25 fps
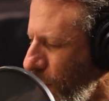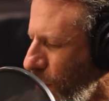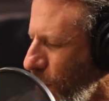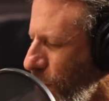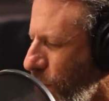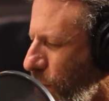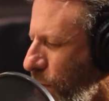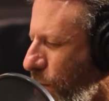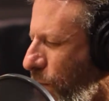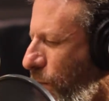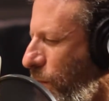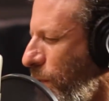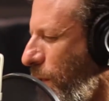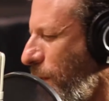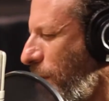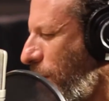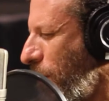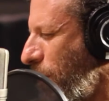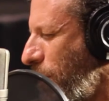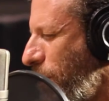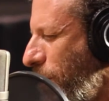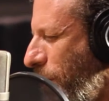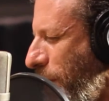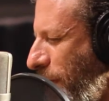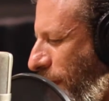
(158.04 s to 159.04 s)
You
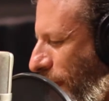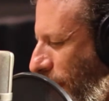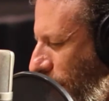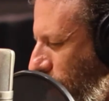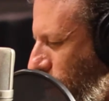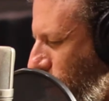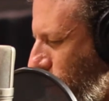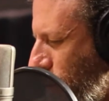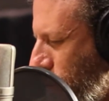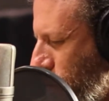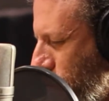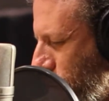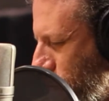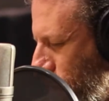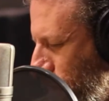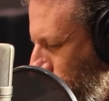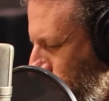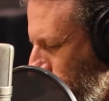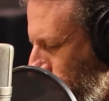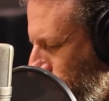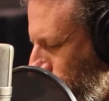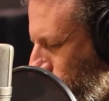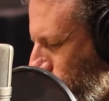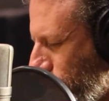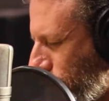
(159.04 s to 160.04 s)
will be able
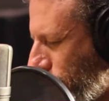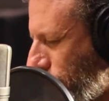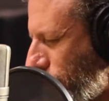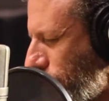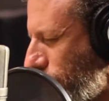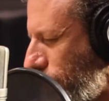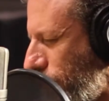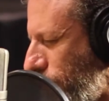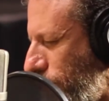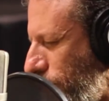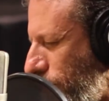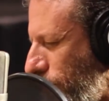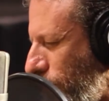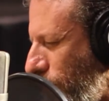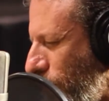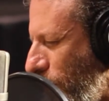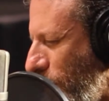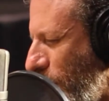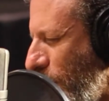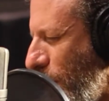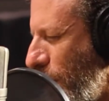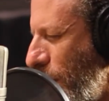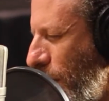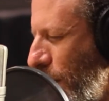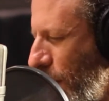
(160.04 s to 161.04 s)
to
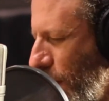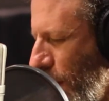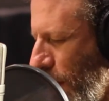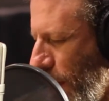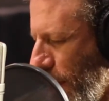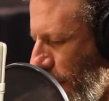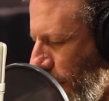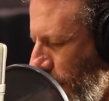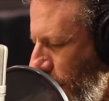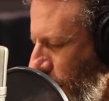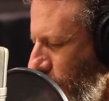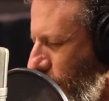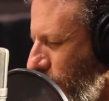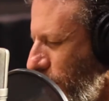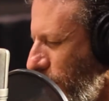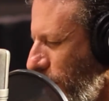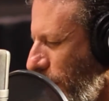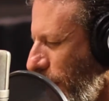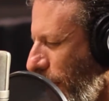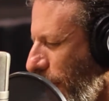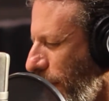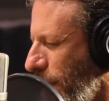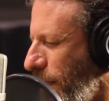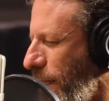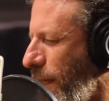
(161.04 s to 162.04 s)
heal
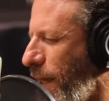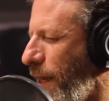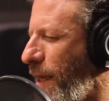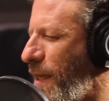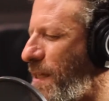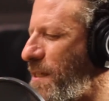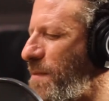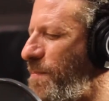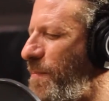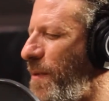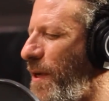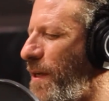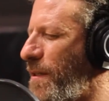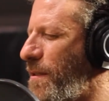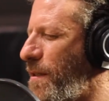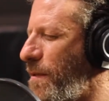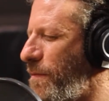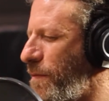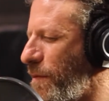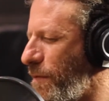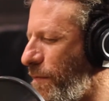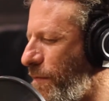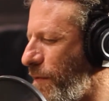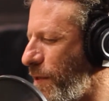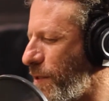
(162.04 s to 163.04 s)
any aspect of
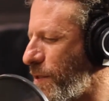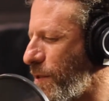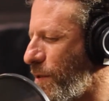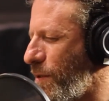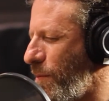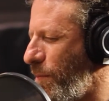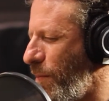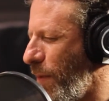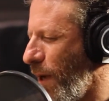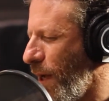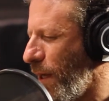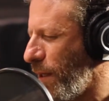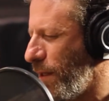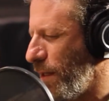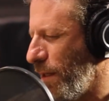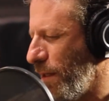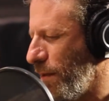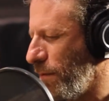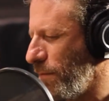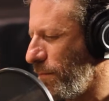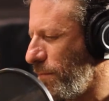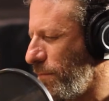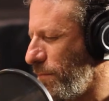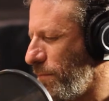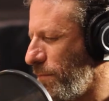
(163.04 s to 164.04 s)
your physical body.
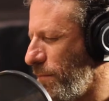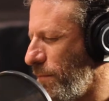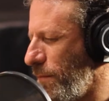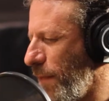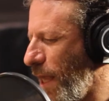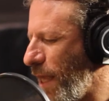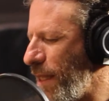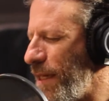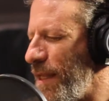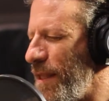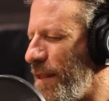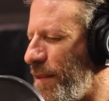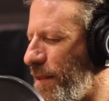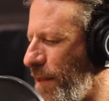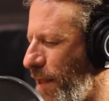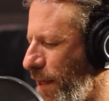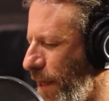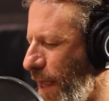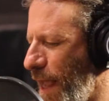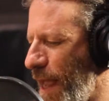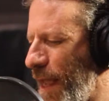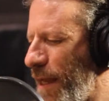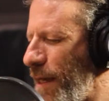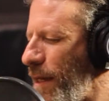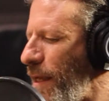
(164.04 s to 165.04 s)
Anything,
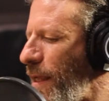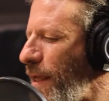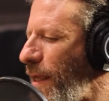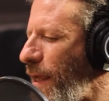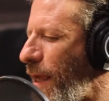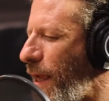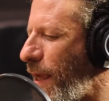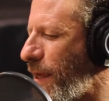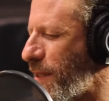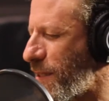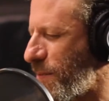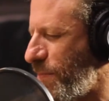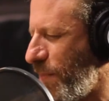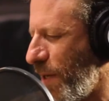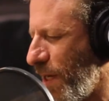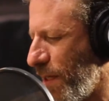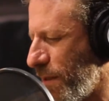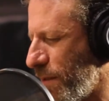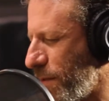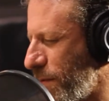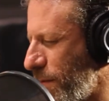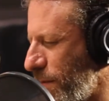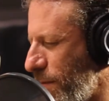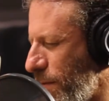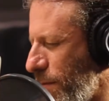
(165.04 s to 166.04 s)
any
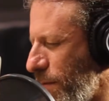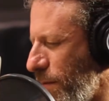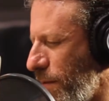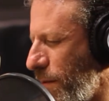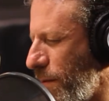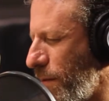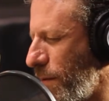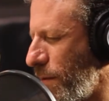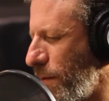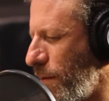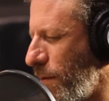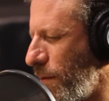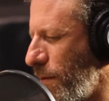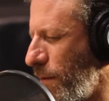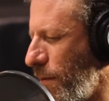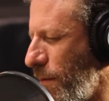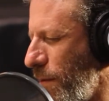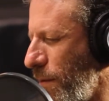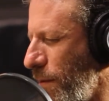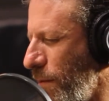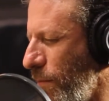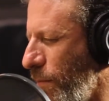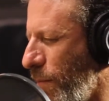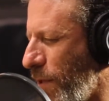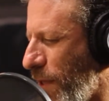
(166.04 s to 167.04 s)
aspect,
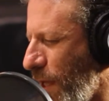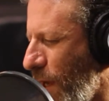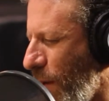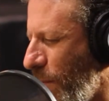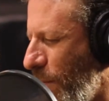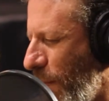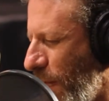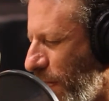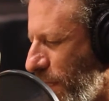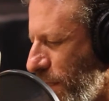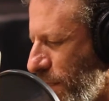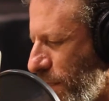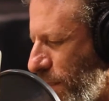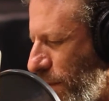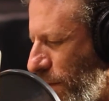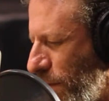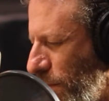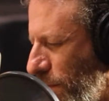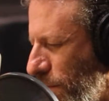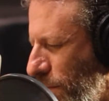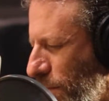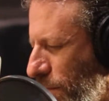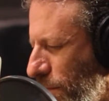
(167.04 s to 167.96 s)
without medicine.